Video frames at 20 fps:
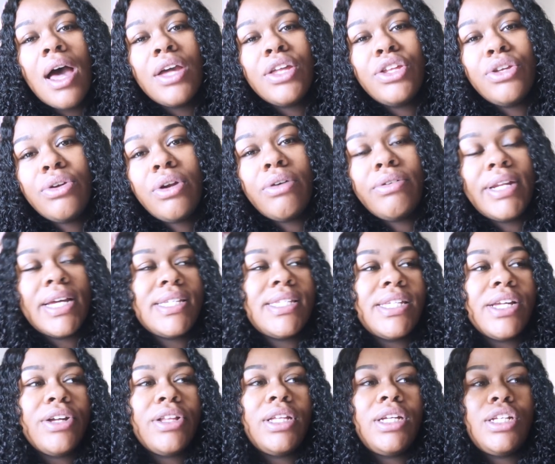you don't
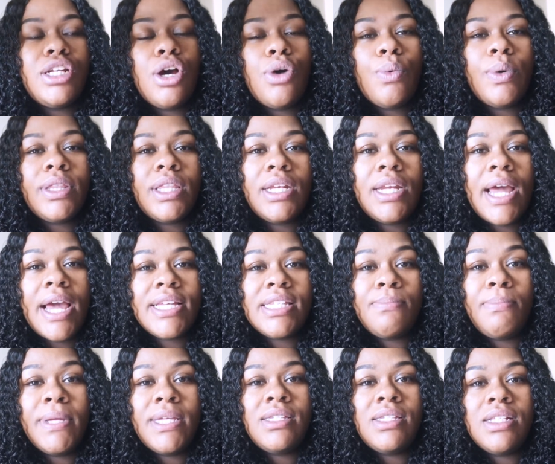necessarily know what the
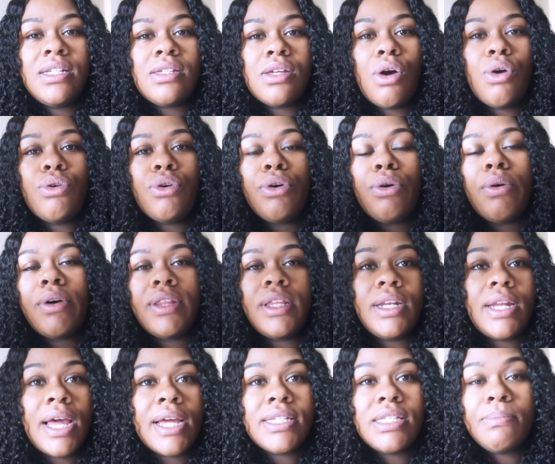next business owner or the
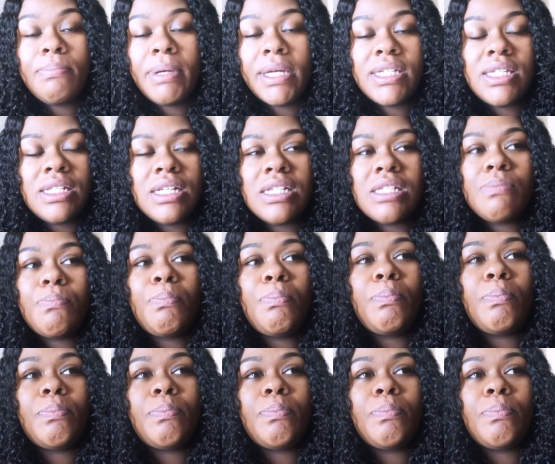next business